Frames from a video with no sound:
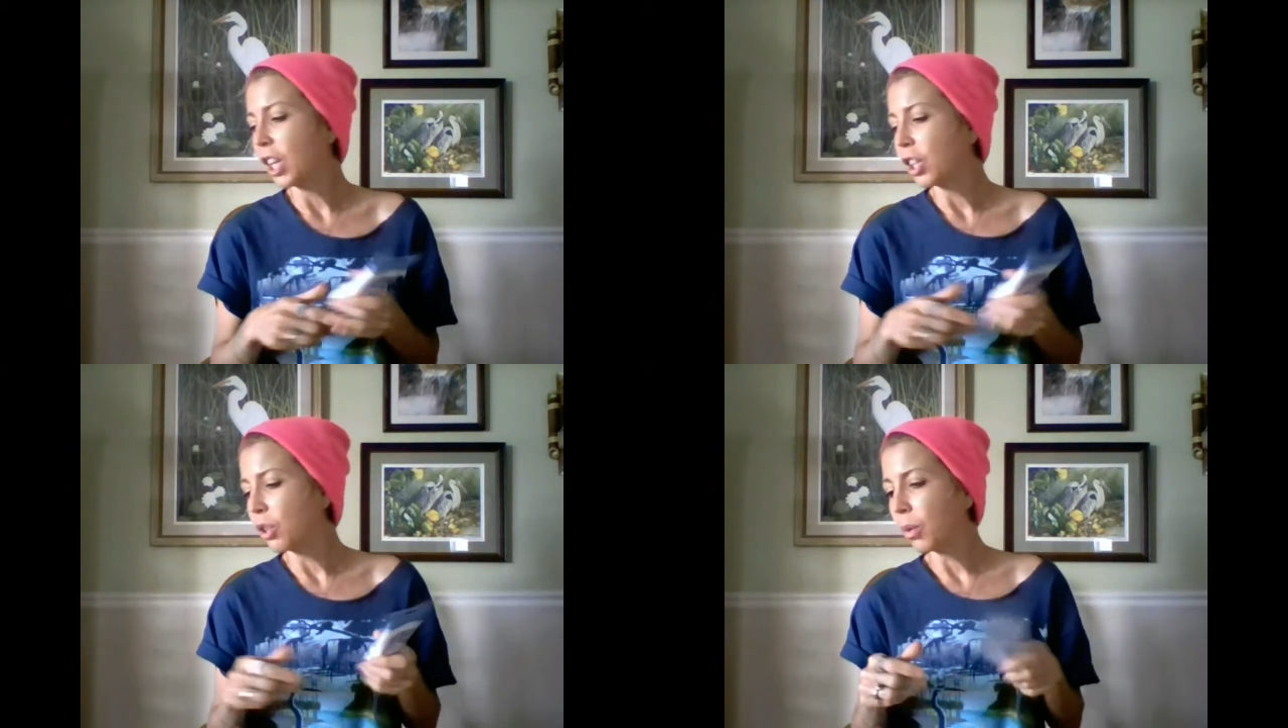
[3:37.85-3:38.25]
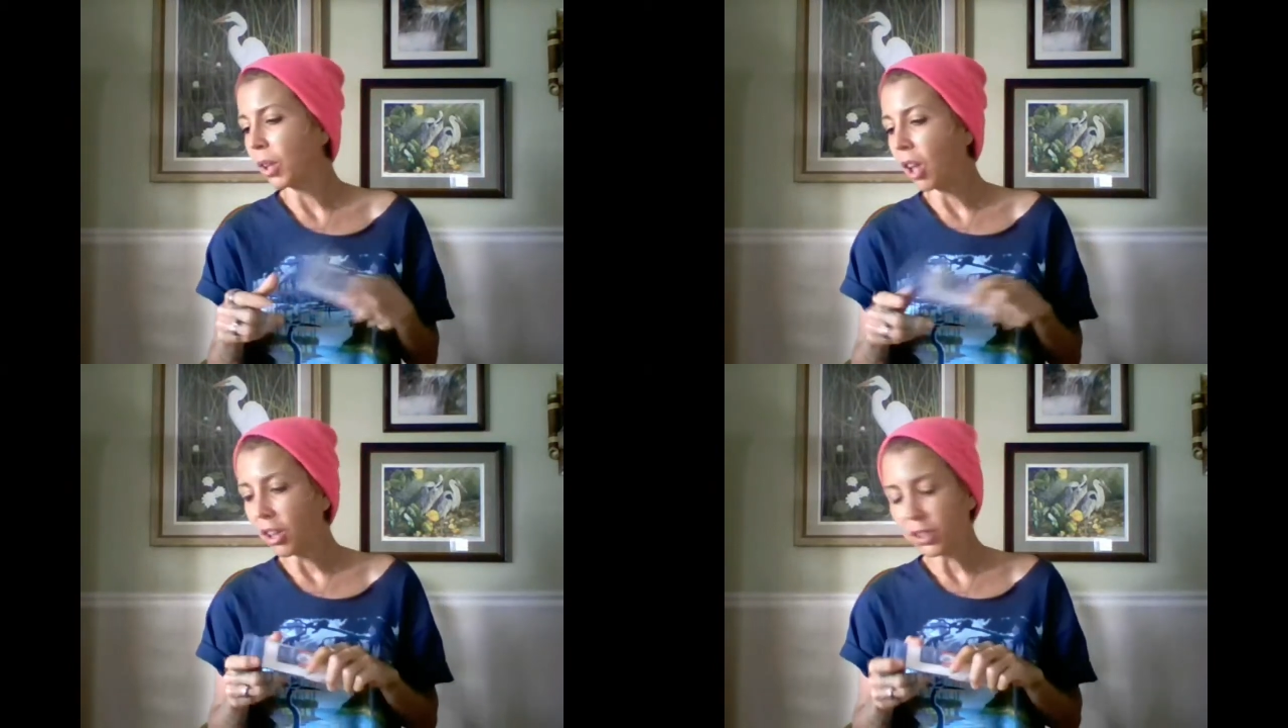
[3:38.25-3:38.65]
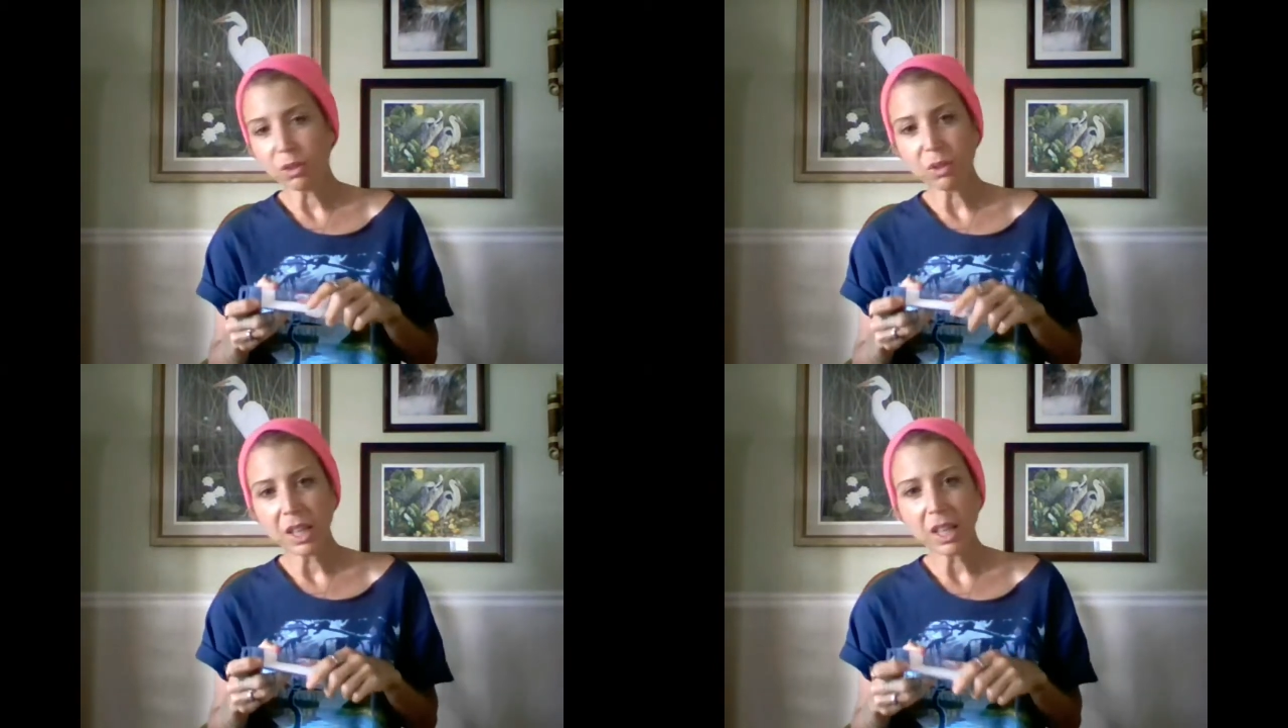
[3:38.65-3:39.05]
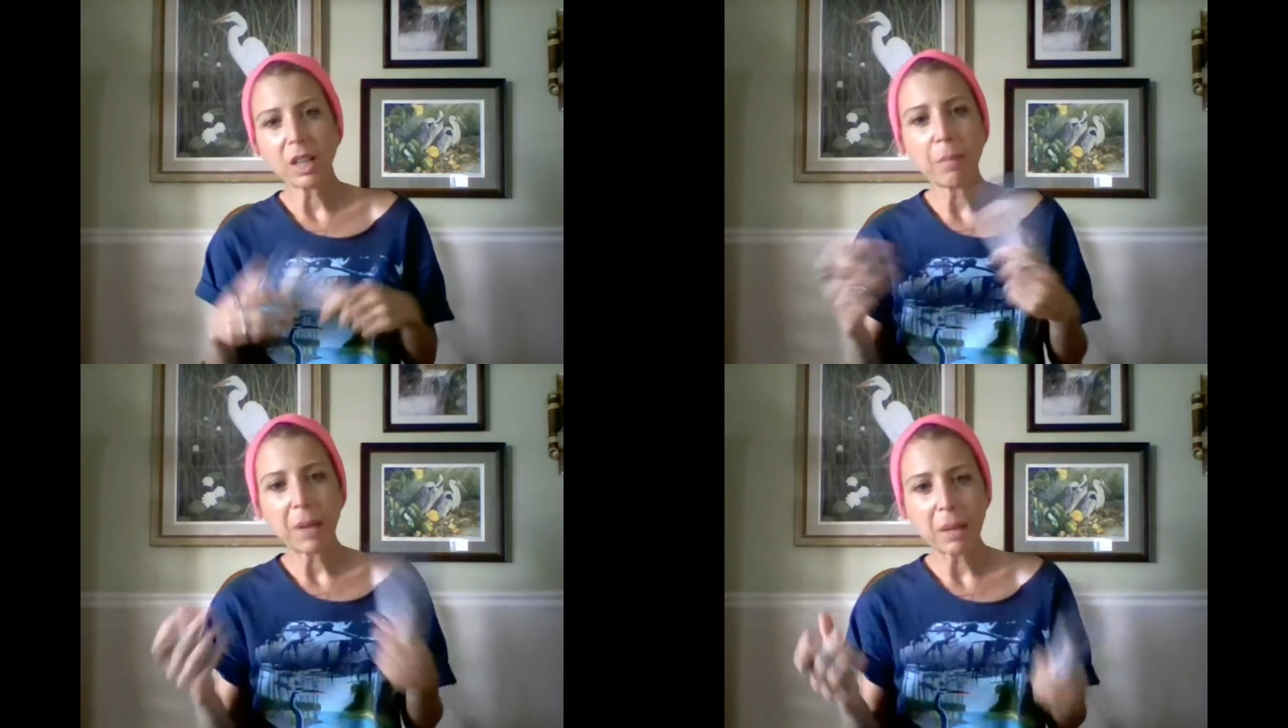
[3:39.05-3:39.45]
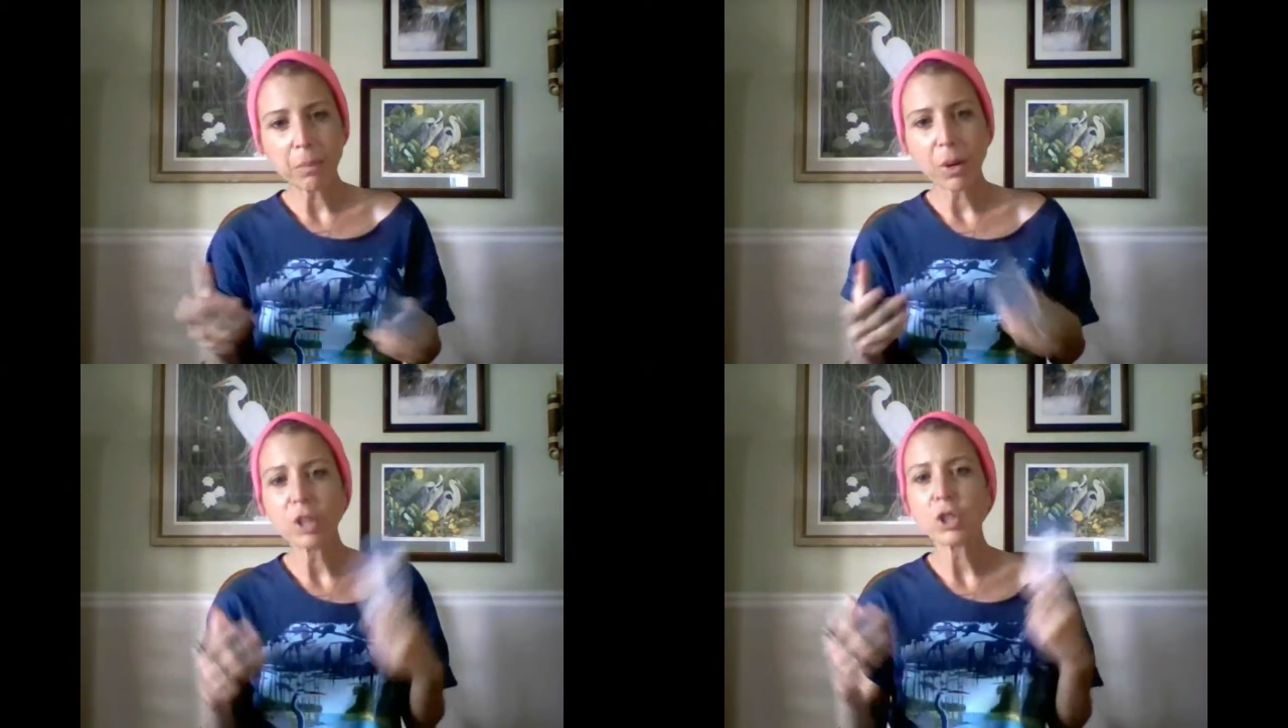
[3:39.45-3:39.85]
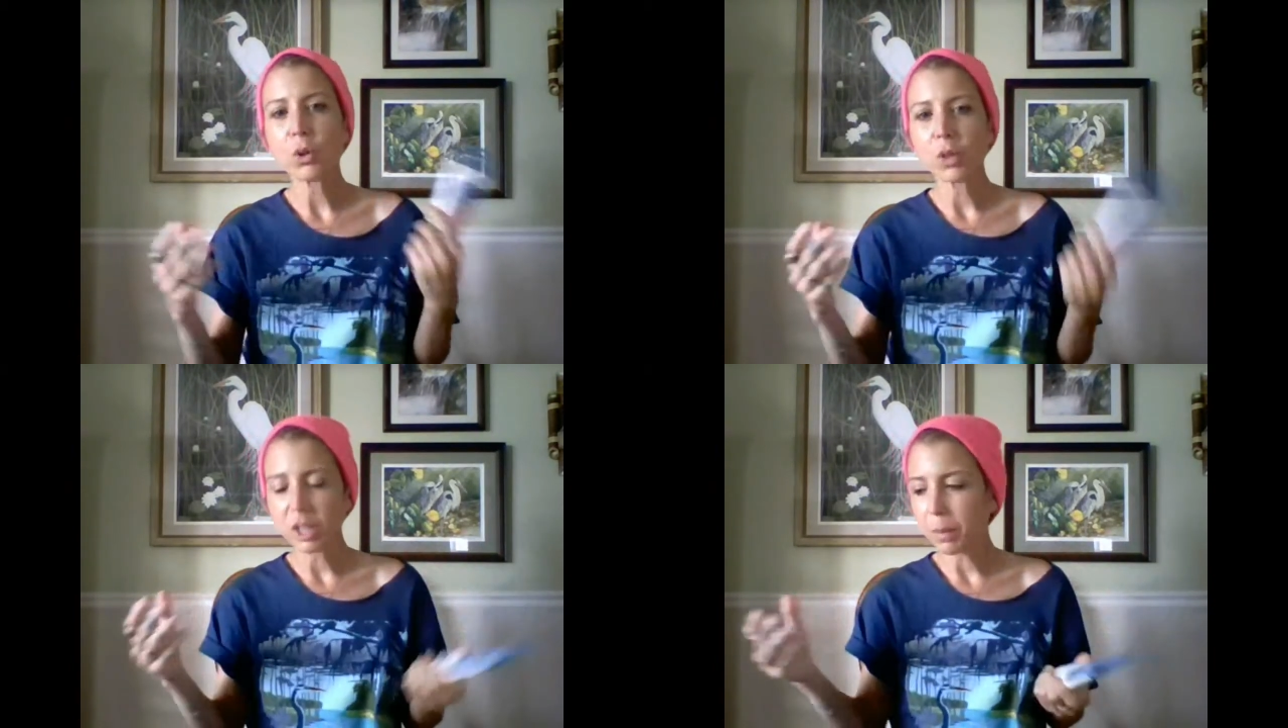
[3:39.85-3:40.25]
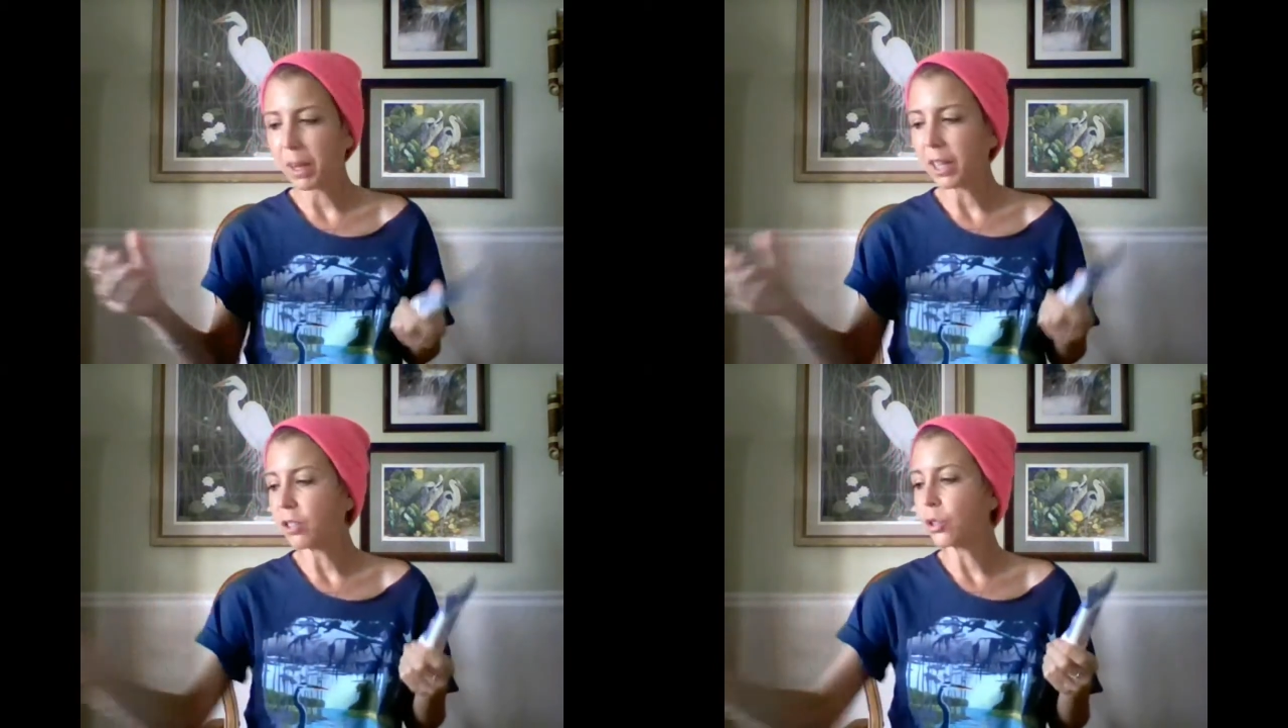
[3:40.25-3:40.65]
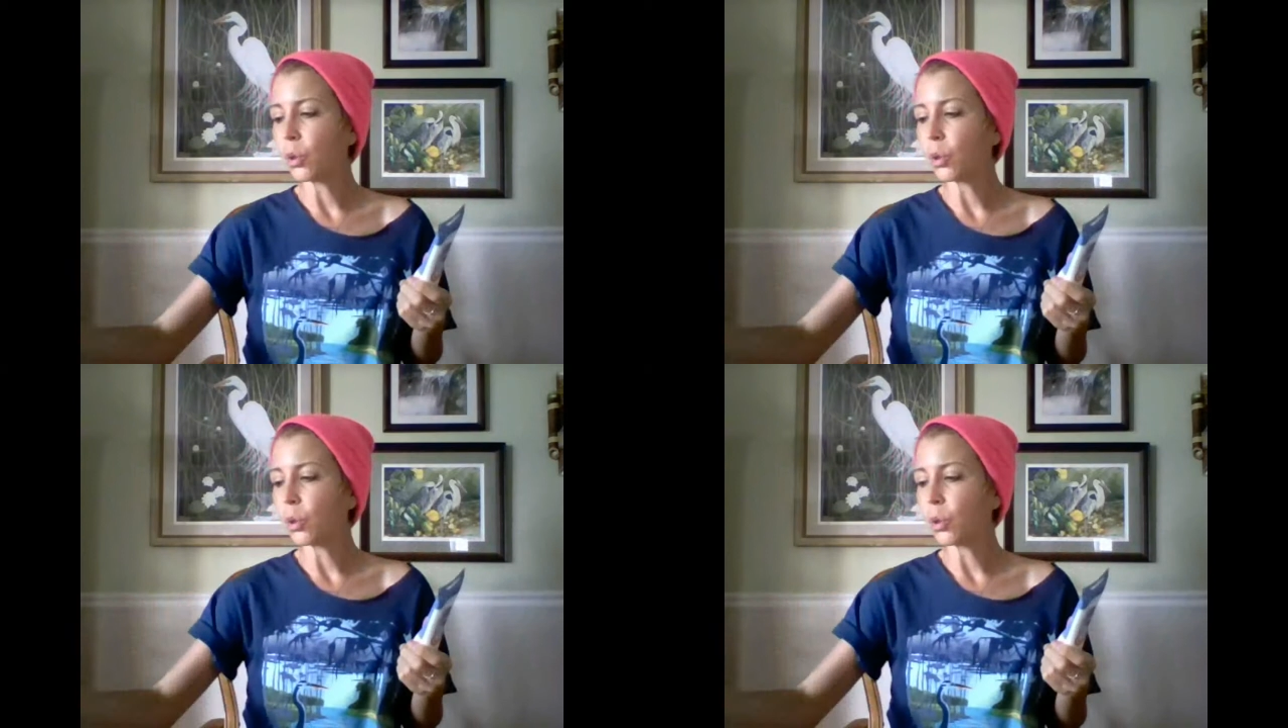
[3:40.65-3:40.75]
You will also need a paintbrush or a sponge,